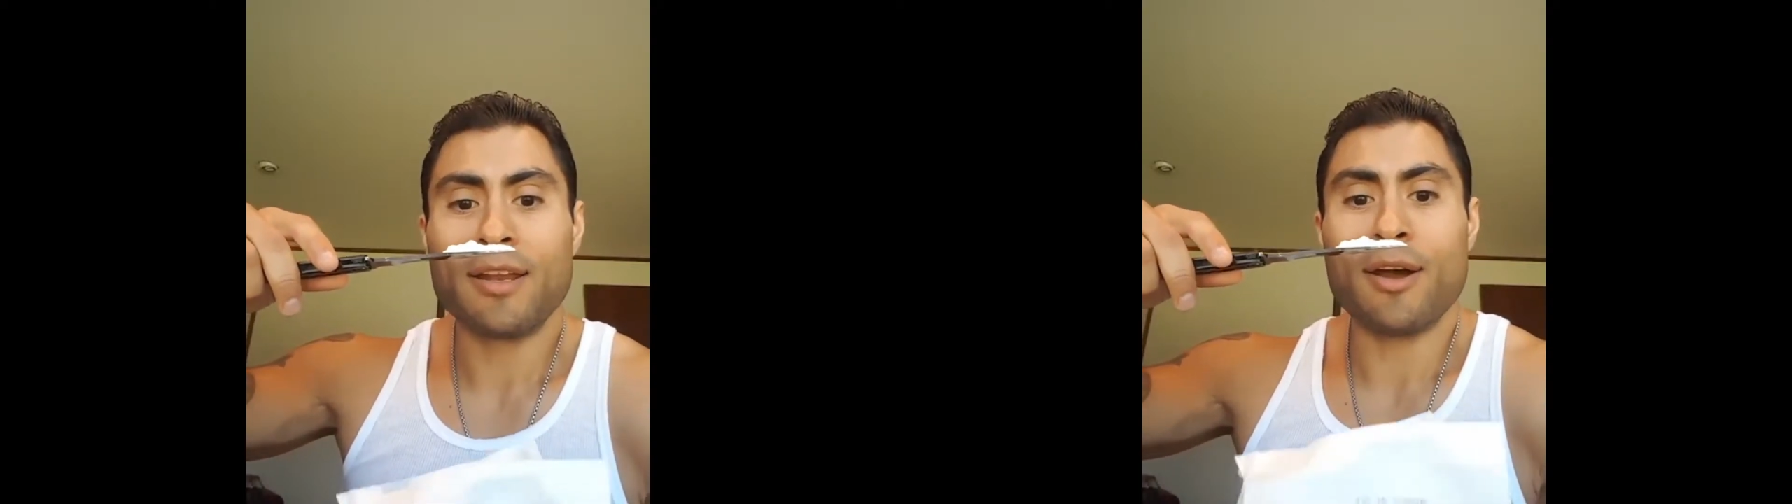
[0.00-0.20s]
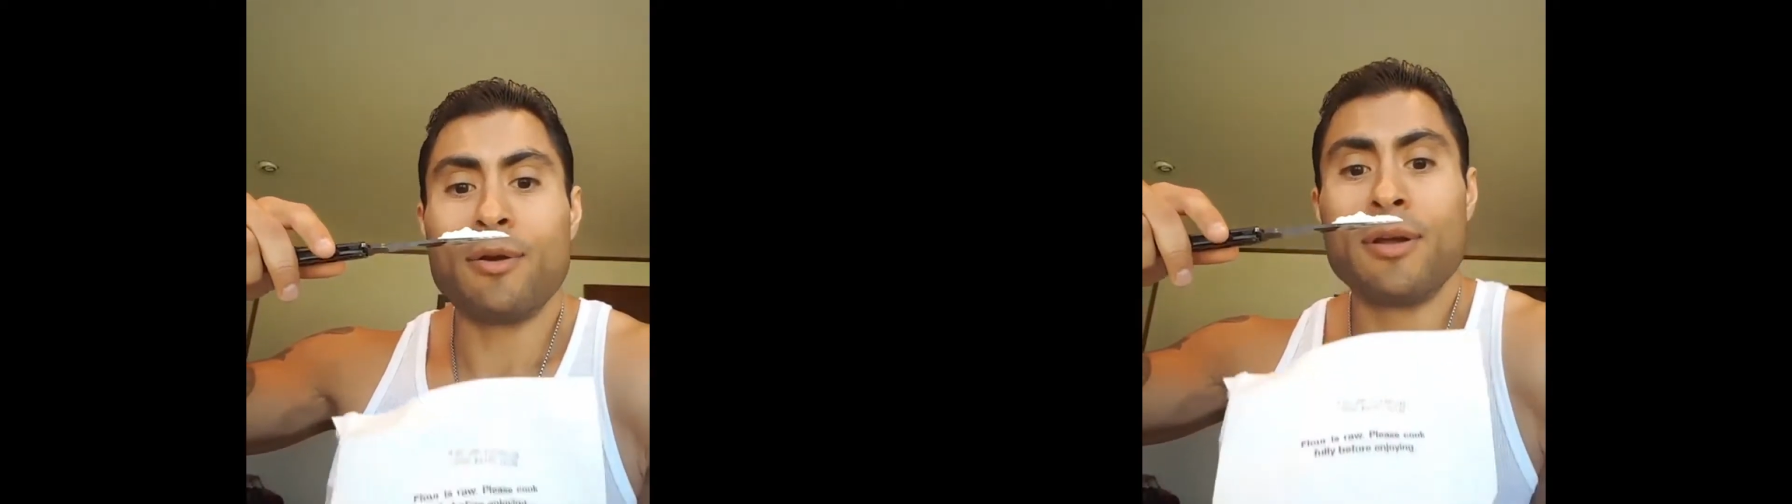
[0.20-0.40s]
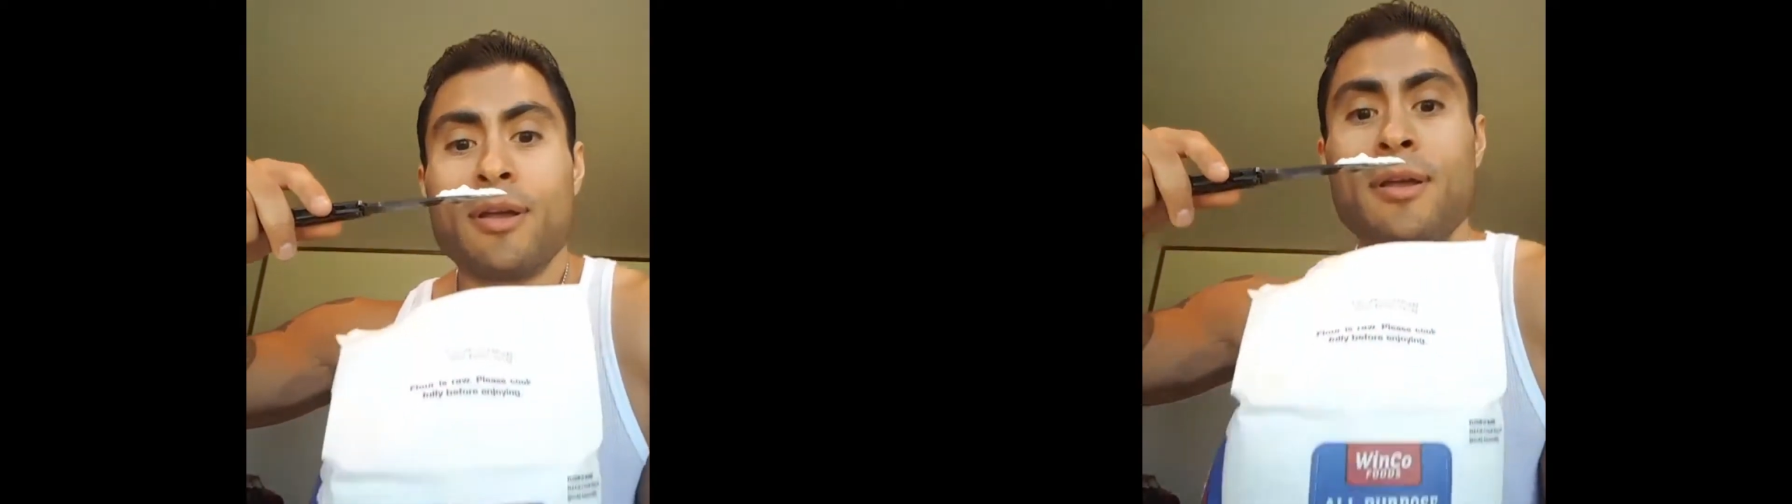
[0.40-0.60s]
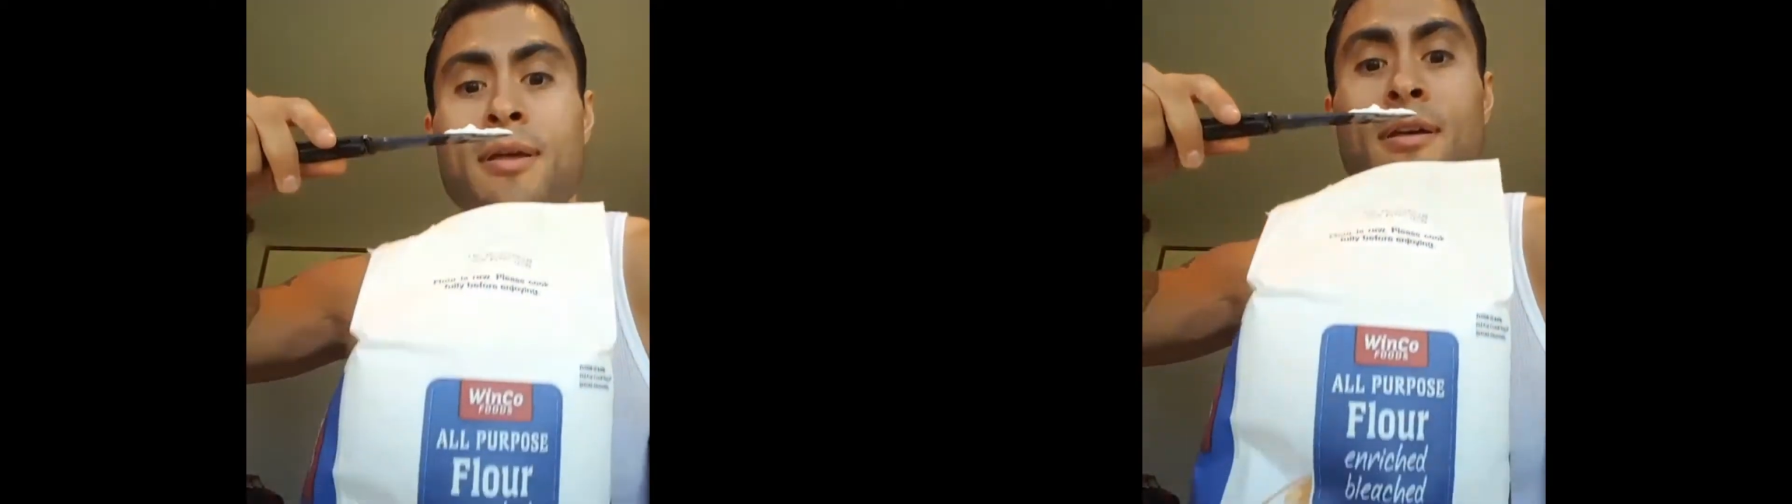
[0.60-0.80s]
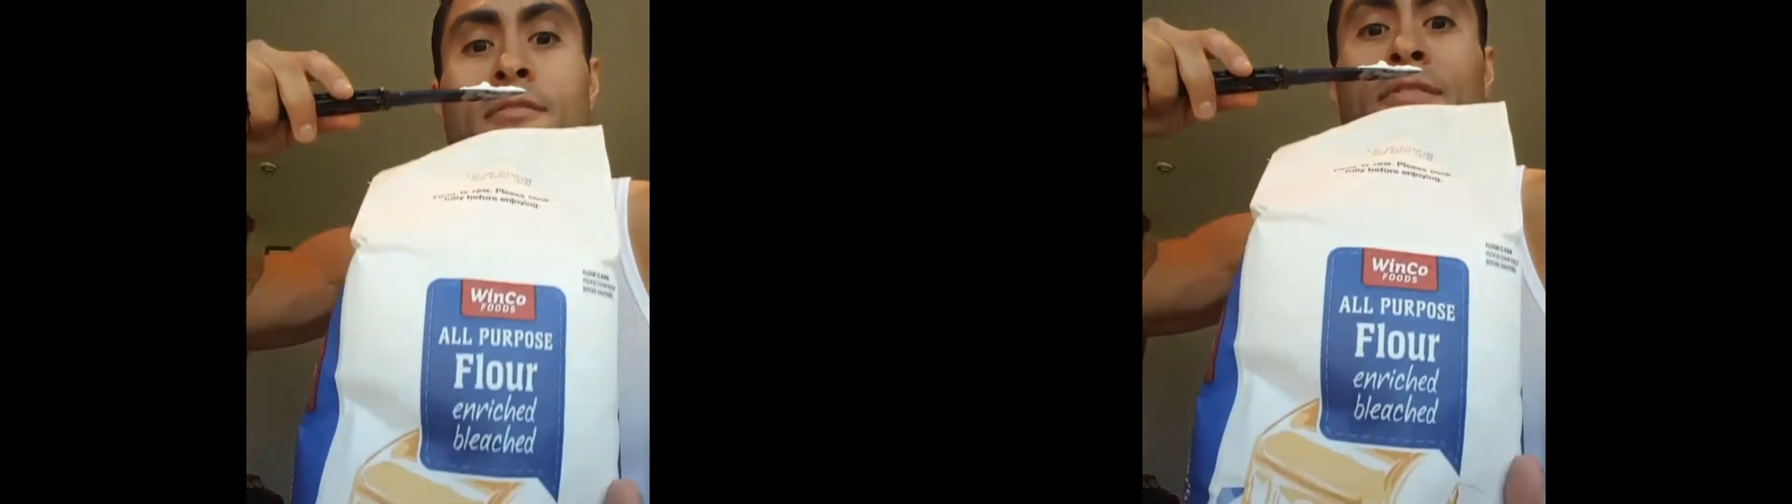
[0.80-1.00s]
No.
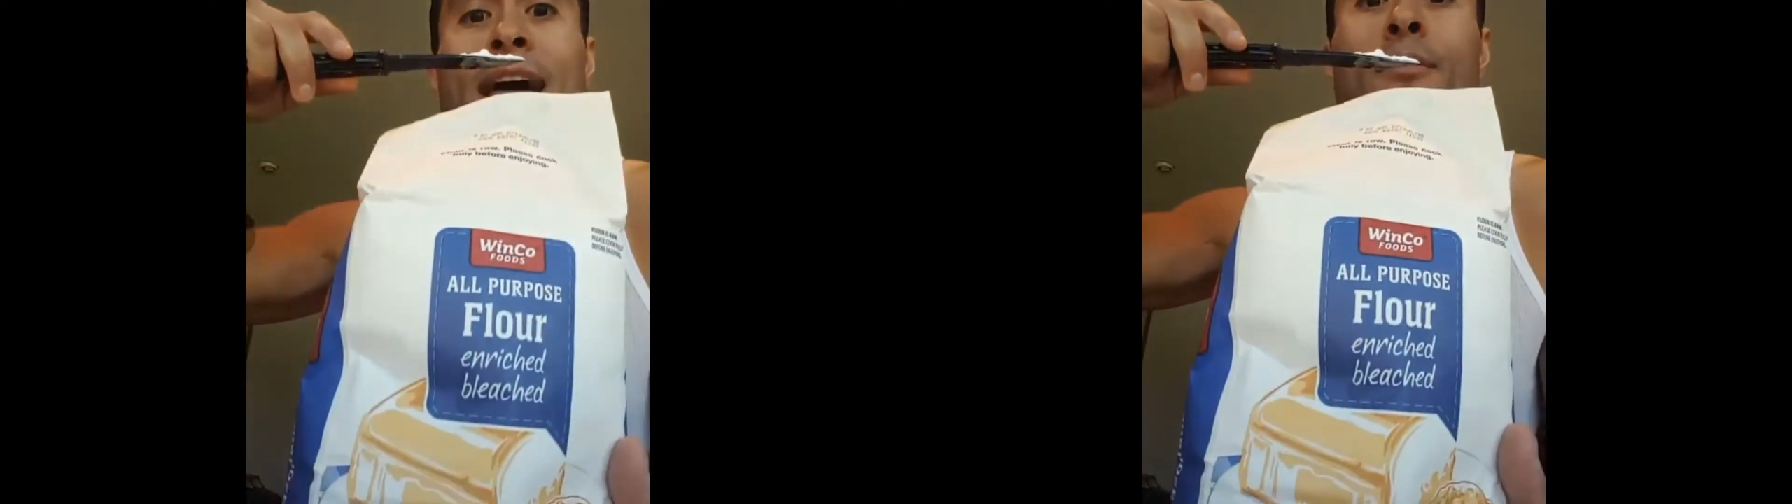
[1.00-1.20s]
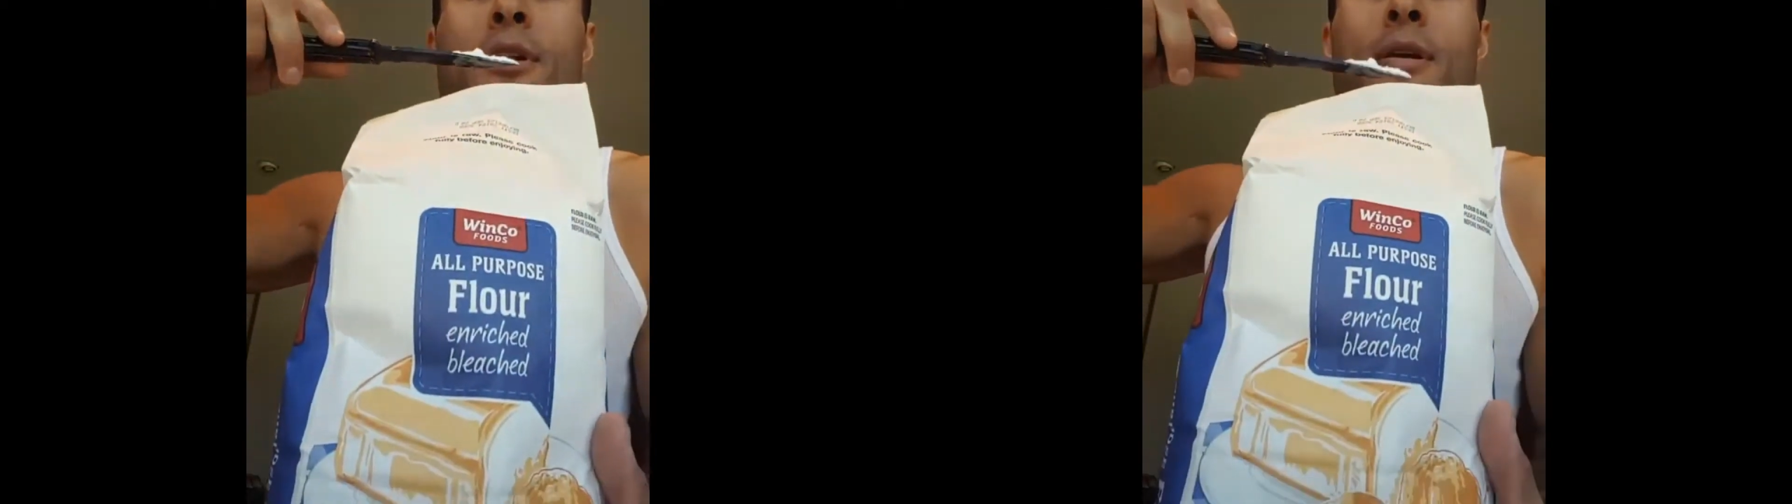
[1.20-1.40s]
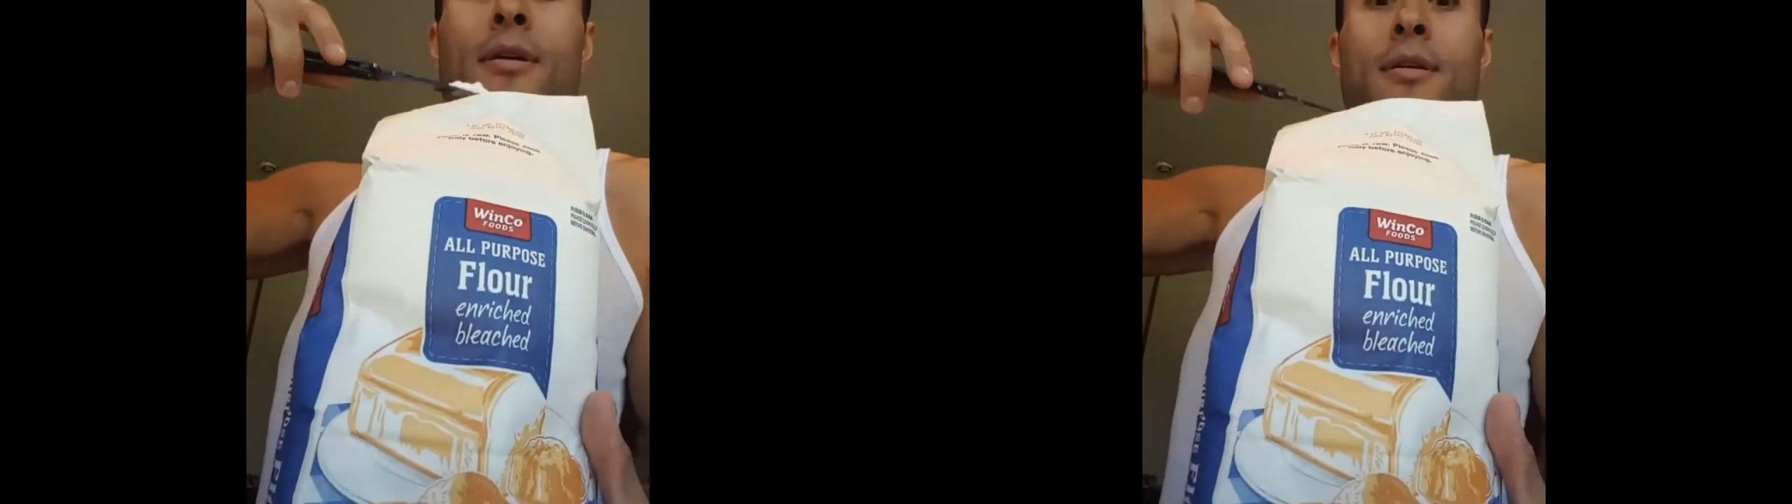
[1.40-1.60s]
Flour.